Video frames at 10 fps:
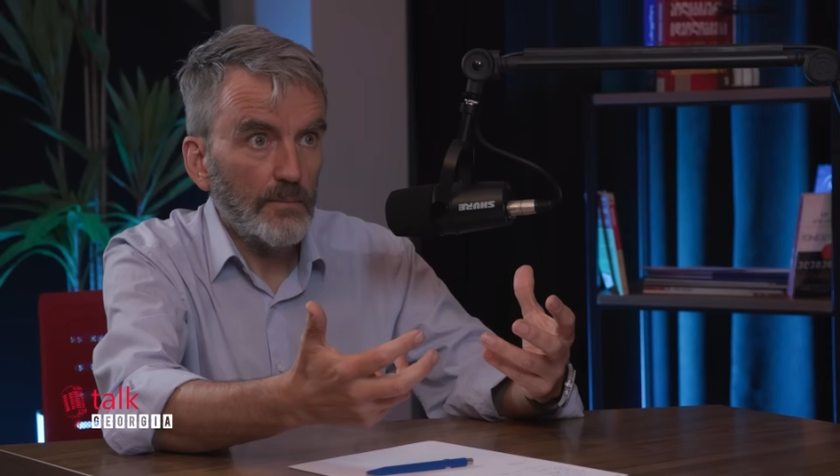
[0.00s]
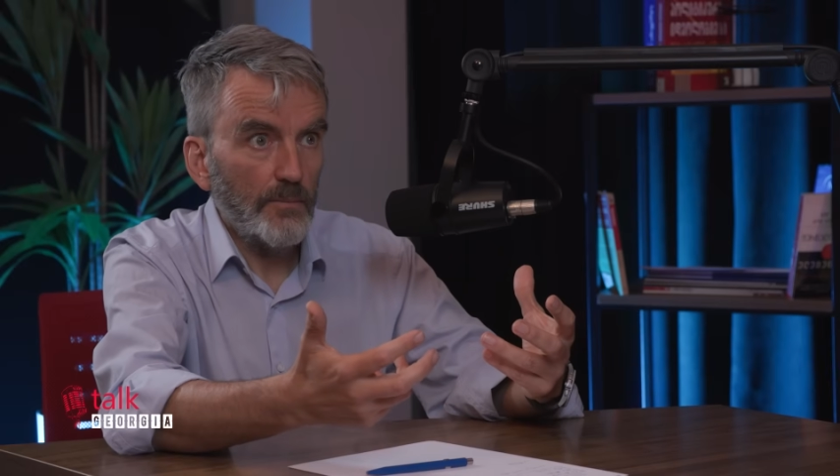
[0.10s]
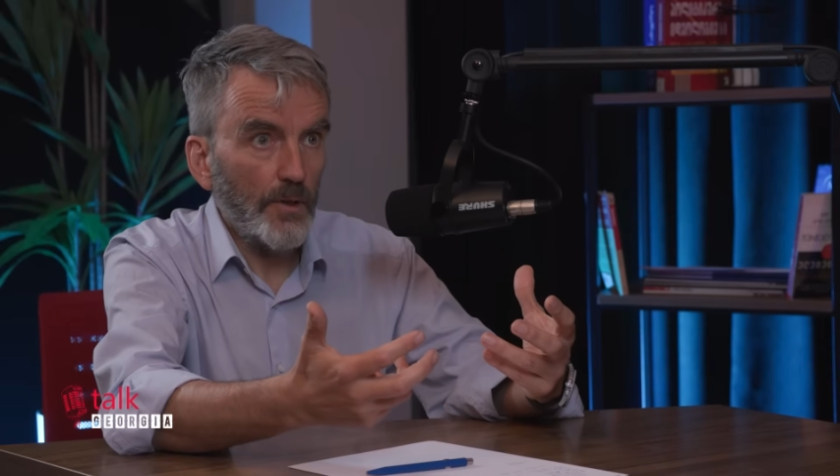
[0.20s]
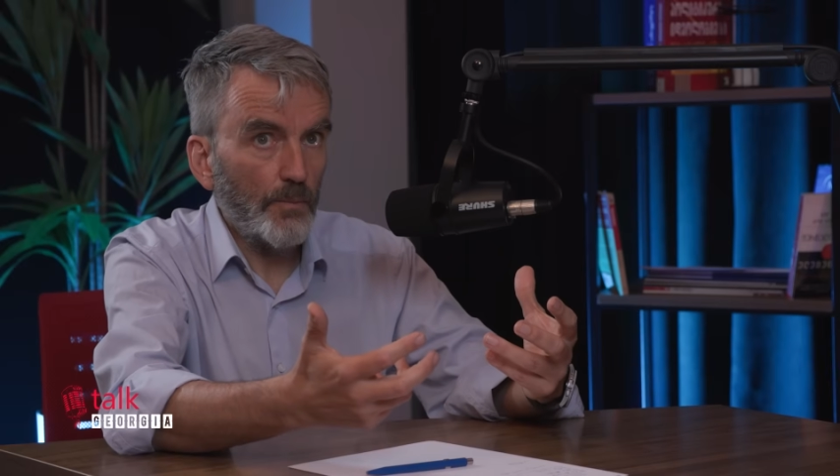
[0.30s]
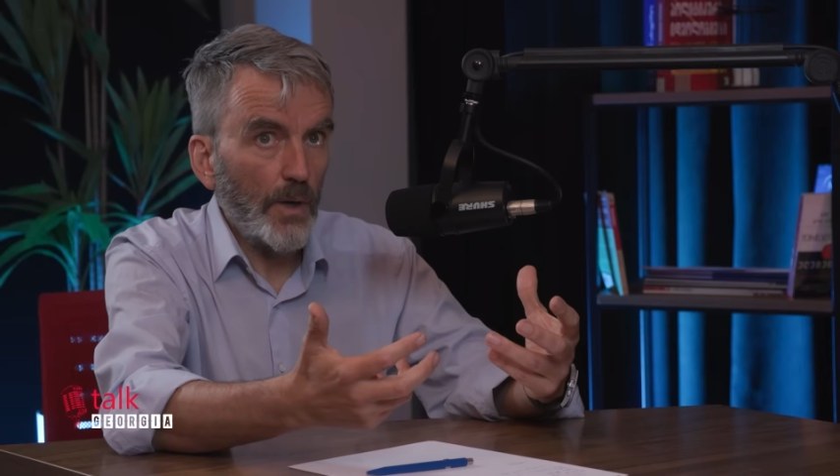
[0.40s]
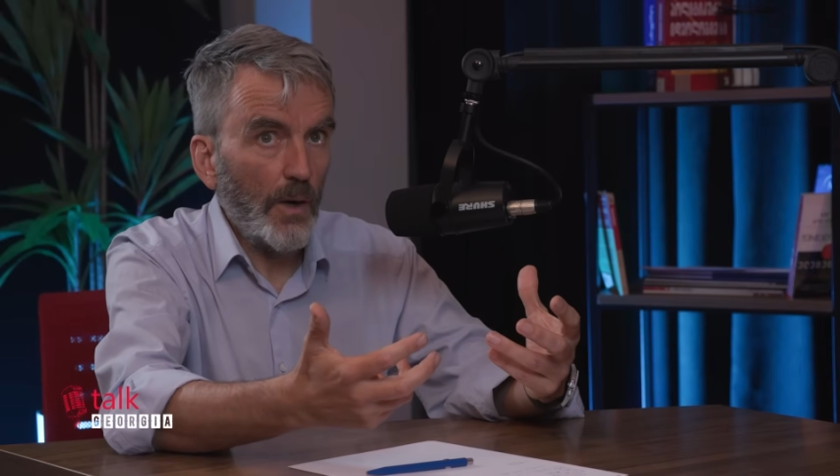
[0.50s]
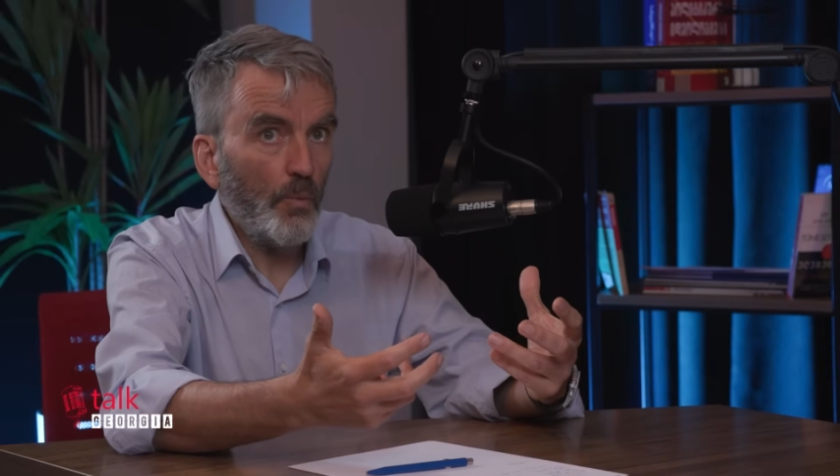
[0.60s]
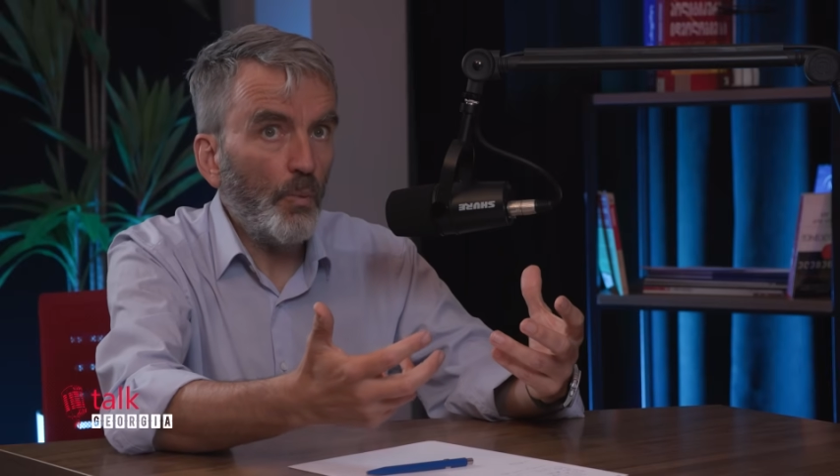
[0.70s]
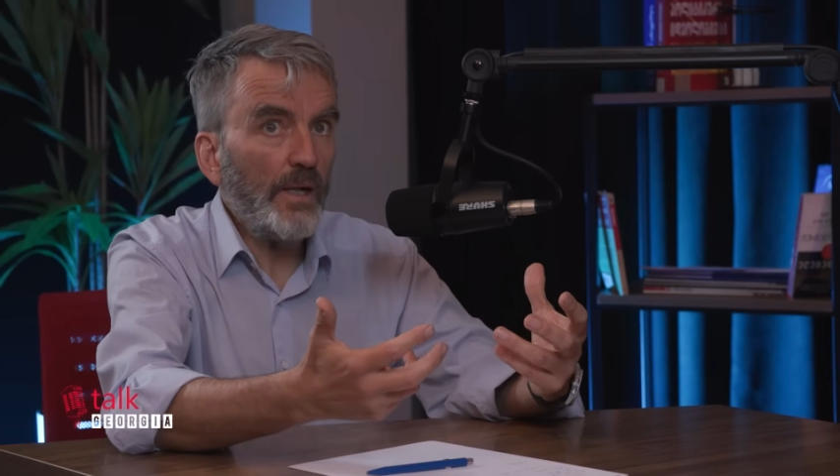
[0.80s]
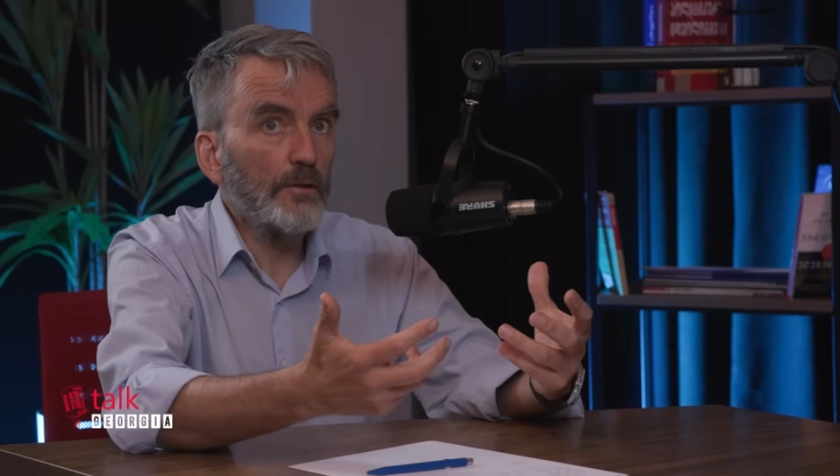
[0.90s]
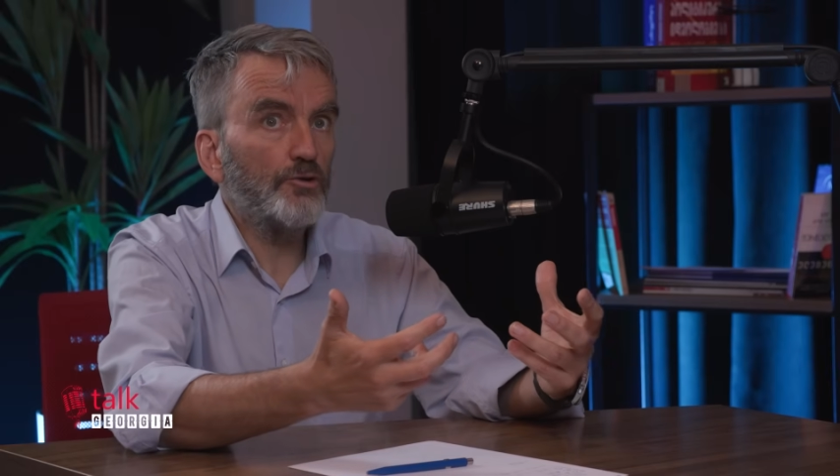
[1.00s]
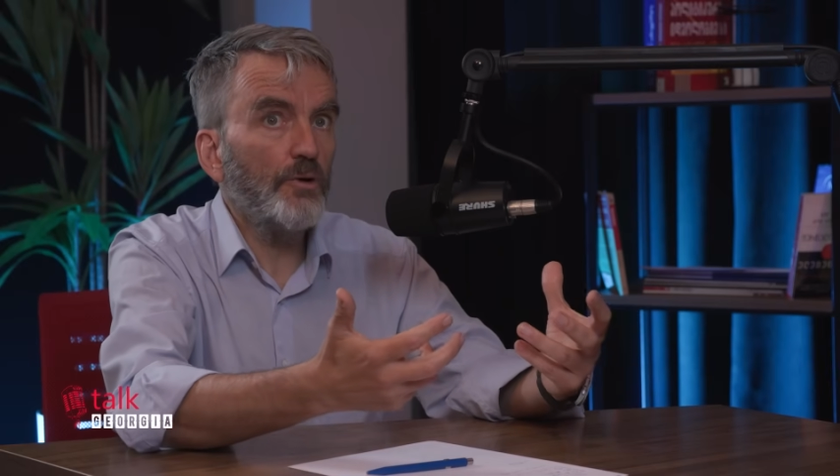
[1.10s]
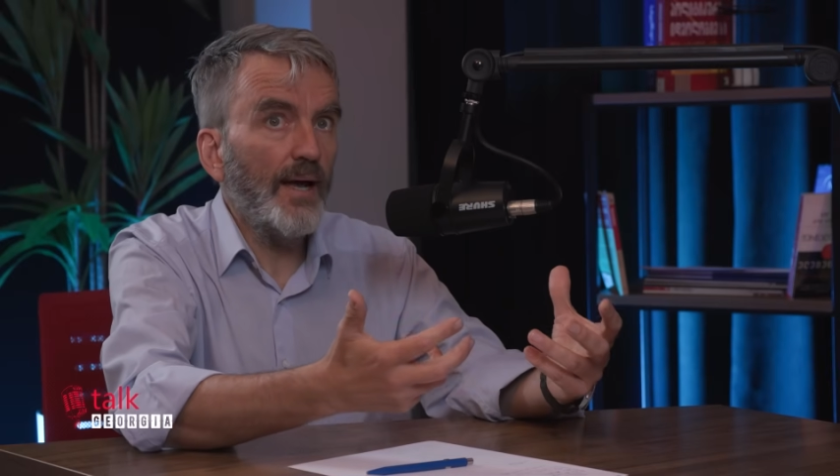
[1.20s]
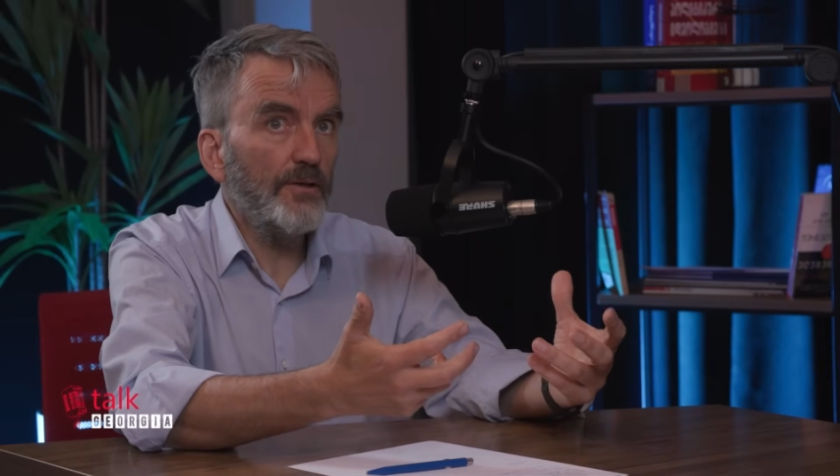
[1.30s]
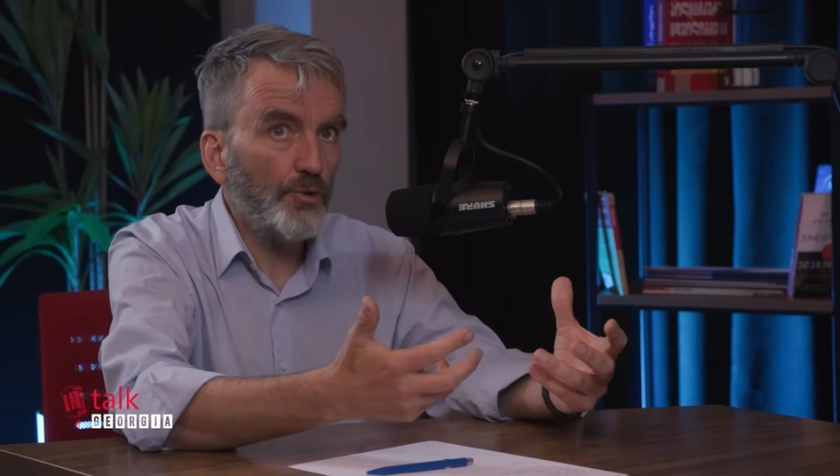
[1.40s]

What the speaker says: we'll try